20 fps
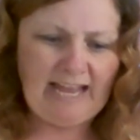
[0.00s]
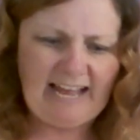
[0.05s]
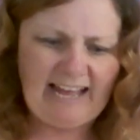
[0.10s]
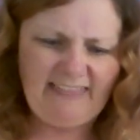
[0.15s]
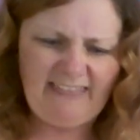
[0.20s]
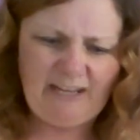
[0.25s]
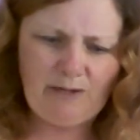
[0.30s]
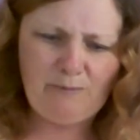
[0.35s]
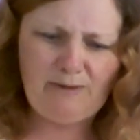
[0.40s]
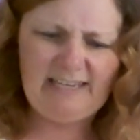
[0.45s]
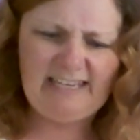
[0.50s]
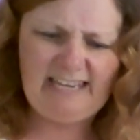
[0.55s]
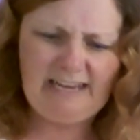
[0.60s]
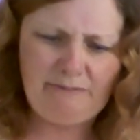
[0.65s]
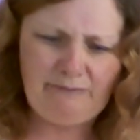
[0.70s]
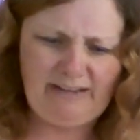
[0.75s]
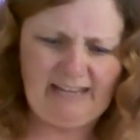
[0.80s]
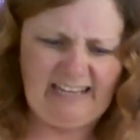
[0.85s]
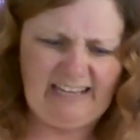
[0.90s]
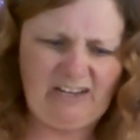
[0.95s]
And they were
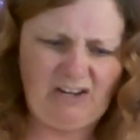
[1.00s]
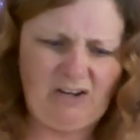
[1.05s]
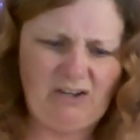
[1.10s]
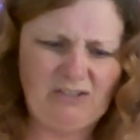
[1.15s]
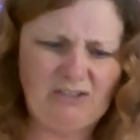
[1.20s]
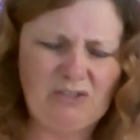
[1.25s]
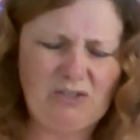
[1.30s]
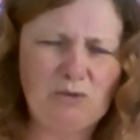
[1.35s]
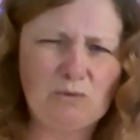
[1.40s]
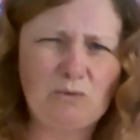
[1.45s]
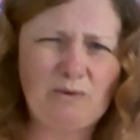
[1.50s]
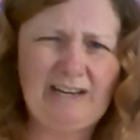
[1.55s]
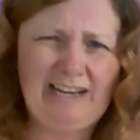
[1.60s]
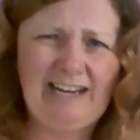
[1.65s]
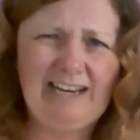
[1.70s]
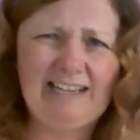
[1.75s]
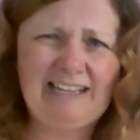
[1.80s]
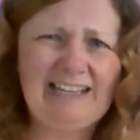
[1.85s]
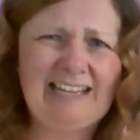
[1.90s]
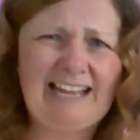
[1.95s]
living on
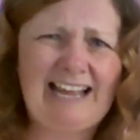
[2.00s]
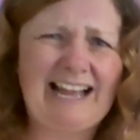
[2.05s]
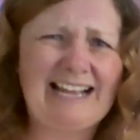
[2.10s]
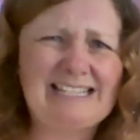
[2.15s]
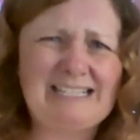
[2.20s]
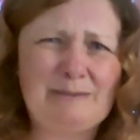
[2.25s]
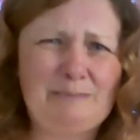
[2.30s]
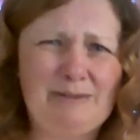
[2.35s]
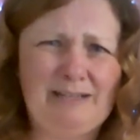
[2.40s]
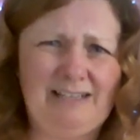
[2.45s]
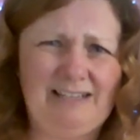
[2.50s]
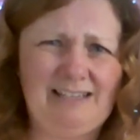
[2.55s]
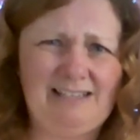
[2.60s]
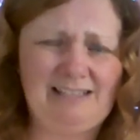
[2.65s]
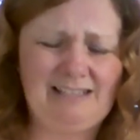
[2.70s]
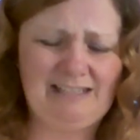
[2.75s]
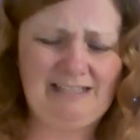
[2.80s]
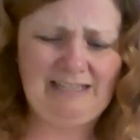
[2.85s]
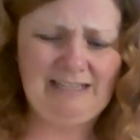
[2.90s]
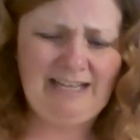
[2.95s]
green caterpillars,